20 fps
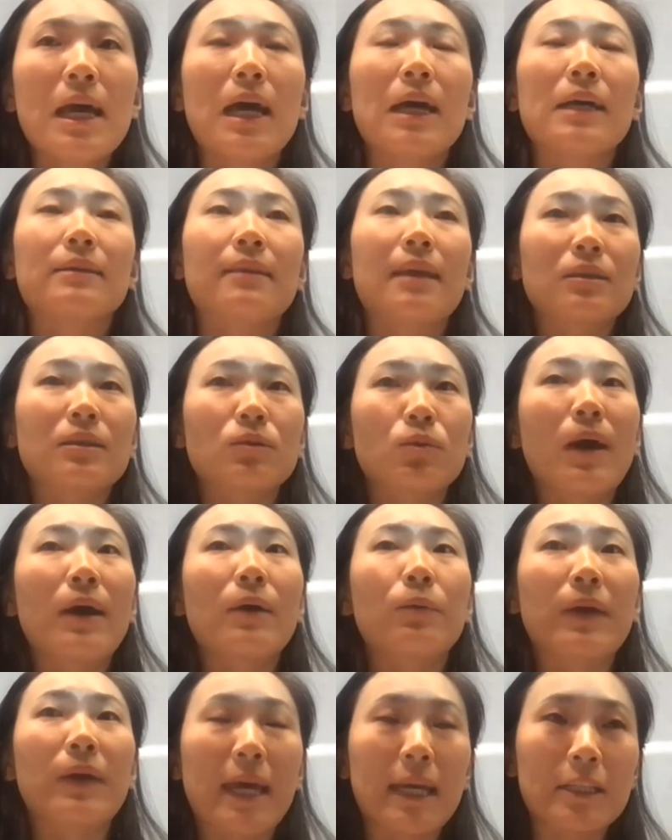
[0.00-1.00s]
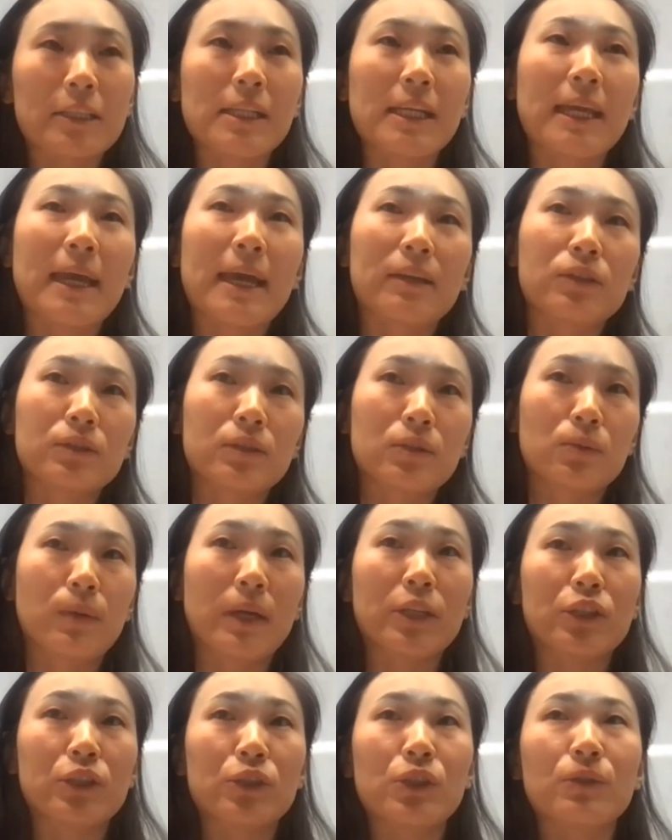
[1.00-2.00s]
That's why we actually had to
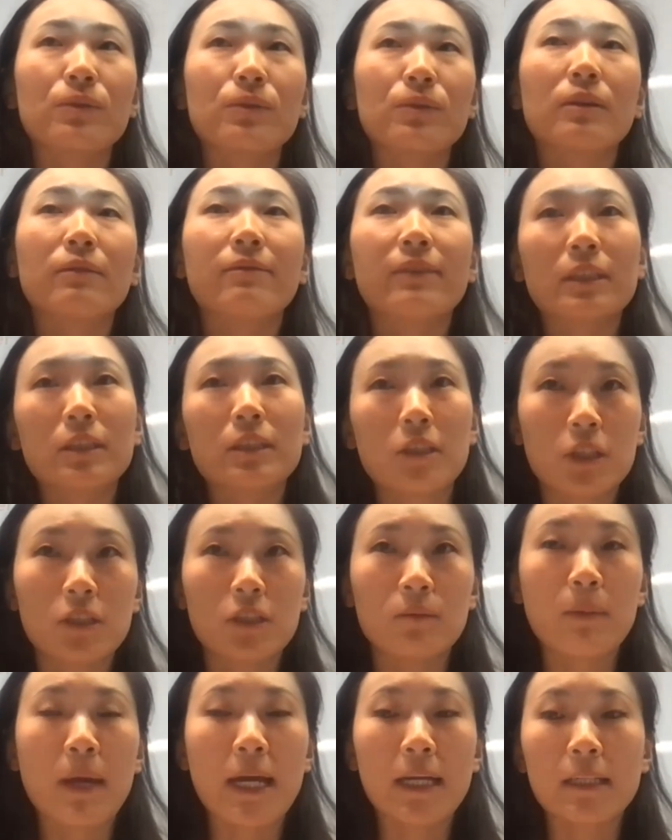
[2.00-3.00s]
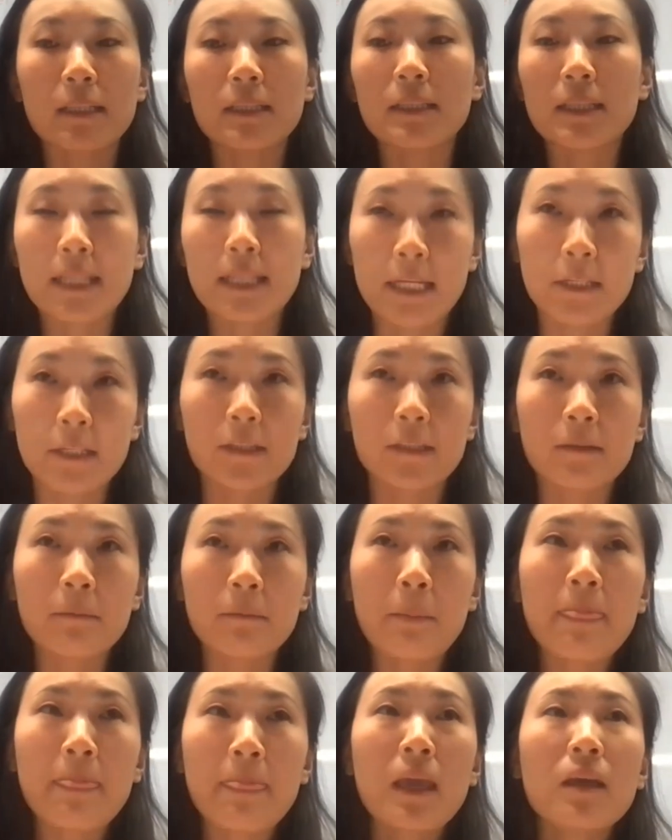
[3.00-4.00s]
switch to the visitors pattern later.
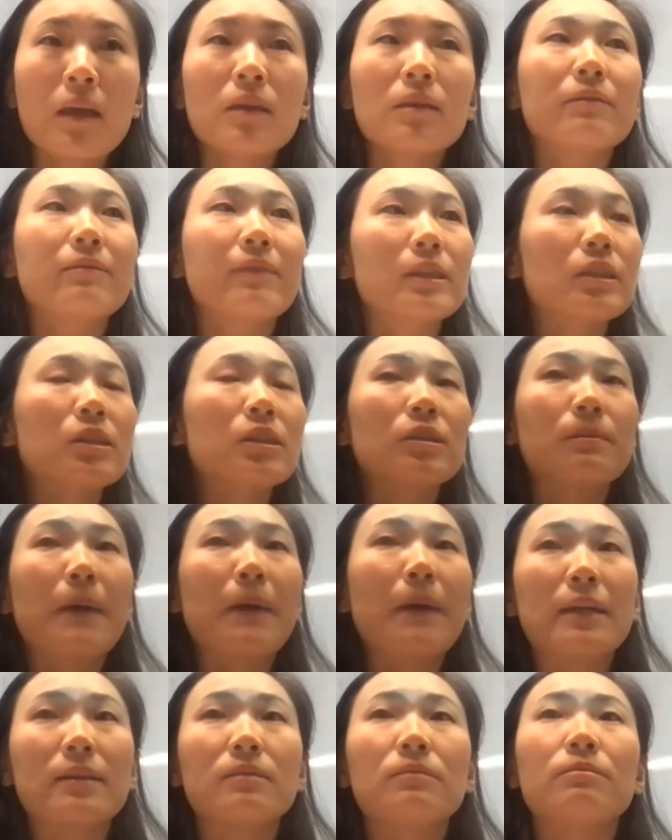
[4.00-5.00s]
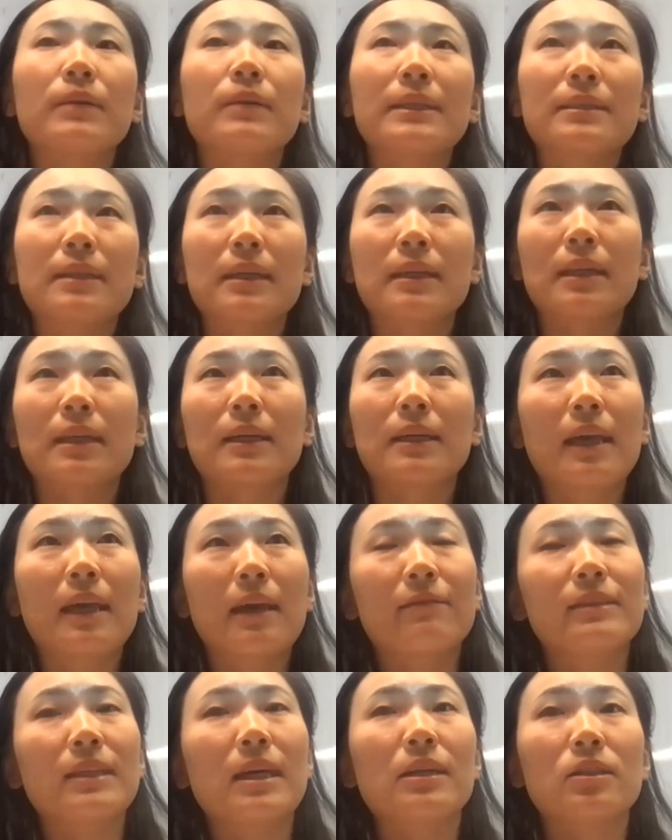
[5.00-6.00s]
The visitor pattern basically
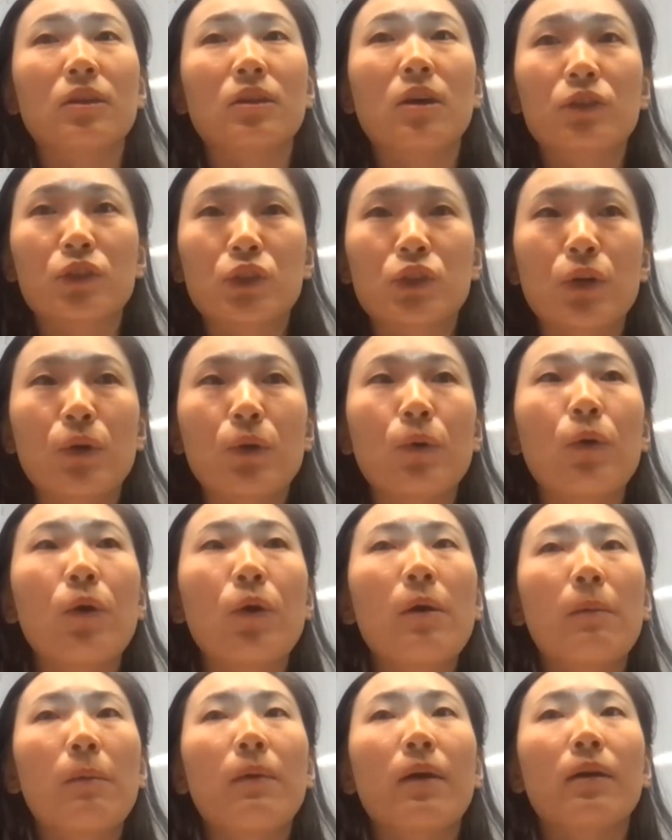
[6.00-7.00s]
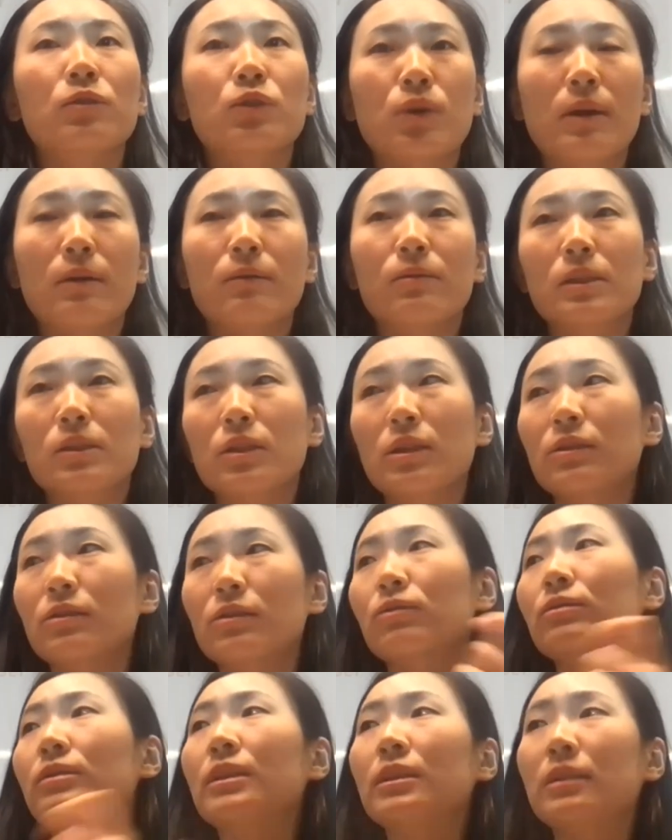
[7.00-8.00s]
gives us control while traversing
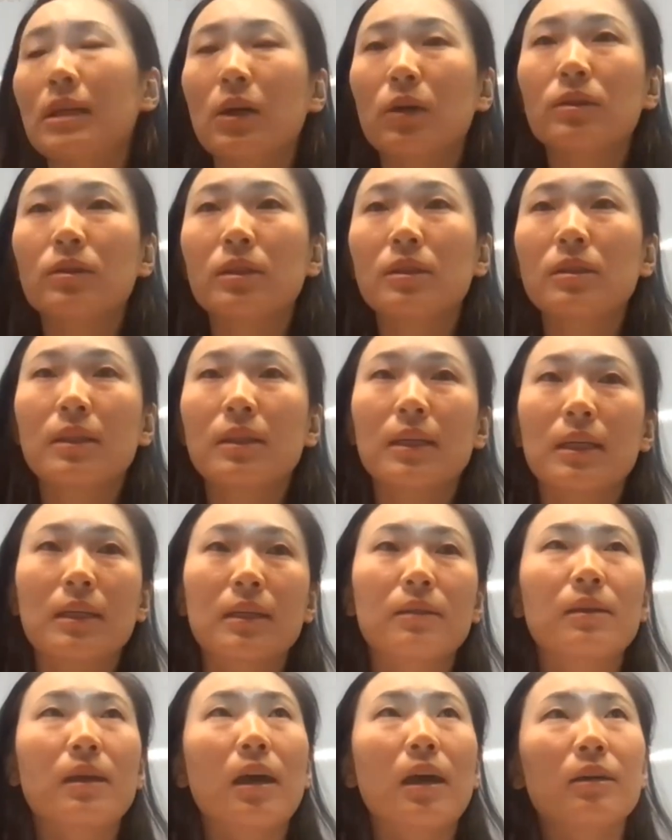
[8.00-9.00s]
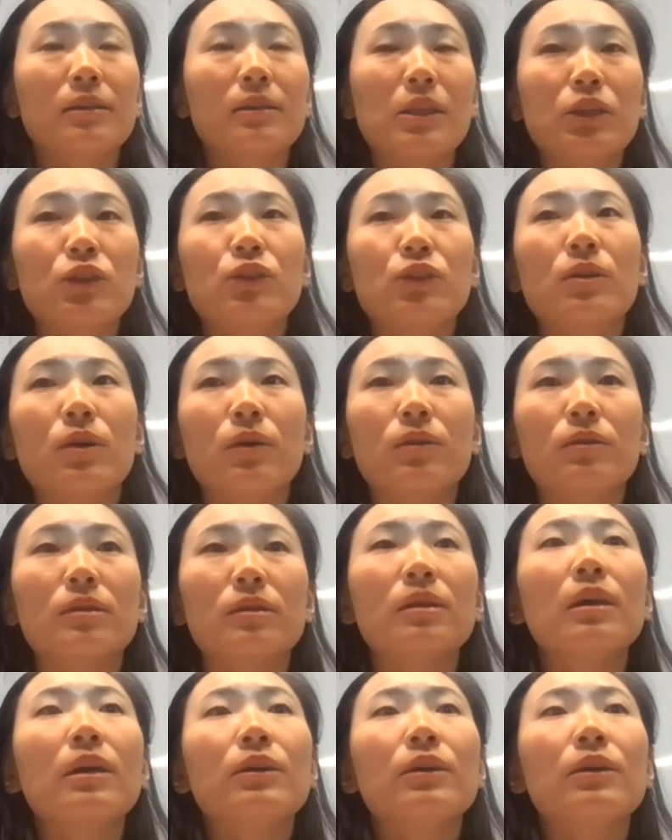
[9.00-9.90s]
through the node. Like on each node,